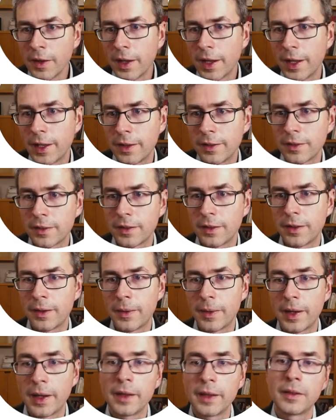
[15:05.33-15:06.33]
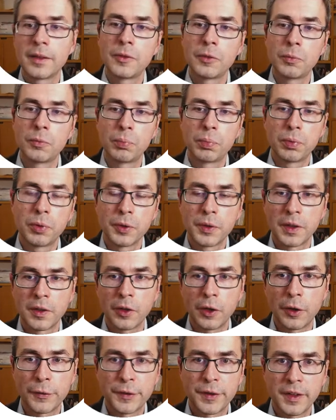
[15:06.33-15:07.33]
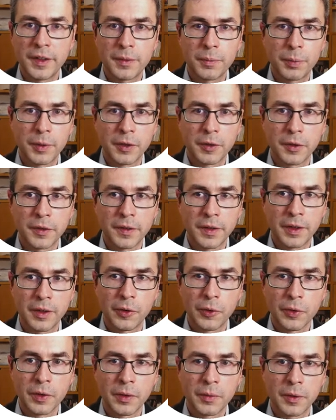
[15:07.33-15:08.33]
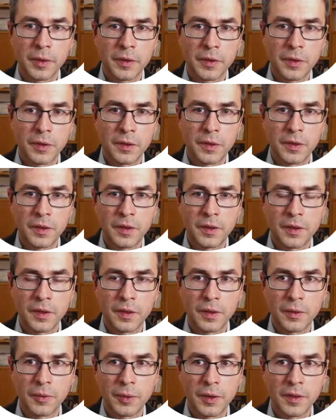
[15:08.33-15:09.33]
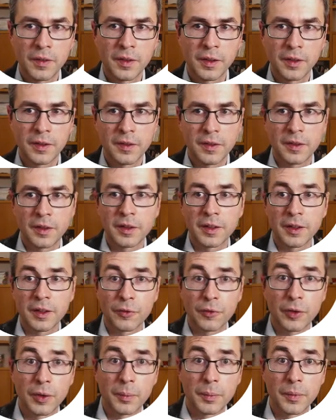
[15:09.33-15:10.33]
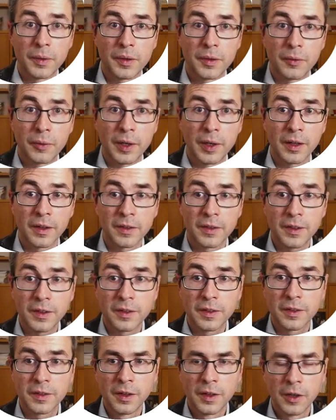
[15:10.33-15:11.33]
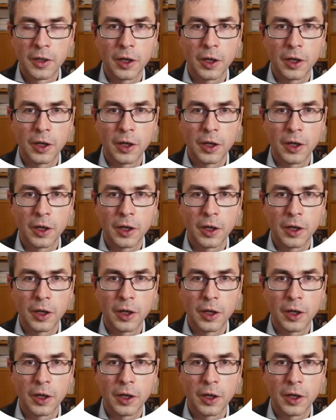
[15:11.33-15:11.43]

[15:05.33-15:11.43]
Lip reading: And I put an offset because I only want to see the result starting from rank 6.